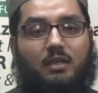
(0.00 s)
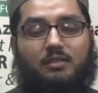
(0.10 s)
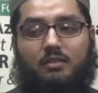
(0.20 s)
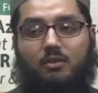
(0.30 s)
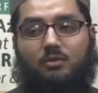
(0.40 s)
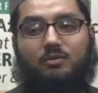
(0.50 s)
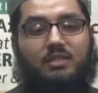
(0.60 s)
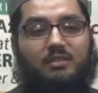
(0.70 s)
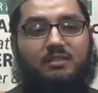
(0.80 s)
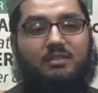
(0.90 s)
He said, no,
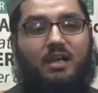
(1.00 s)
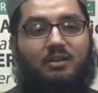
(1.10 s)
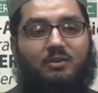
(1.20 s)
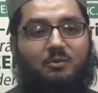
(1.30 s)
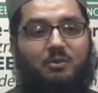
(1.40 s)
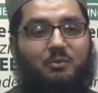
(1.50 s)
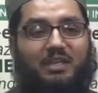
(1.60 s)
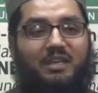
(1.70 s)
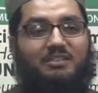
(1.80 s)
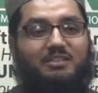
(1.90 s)
this is not normal.
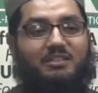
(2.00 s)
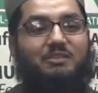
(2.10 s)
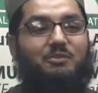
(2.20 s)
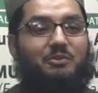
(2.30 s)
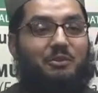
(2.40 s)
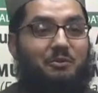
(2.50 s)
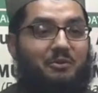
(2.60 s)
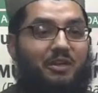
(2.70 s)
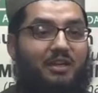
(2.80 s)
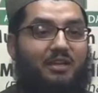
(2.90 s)
We can't just leave you alone.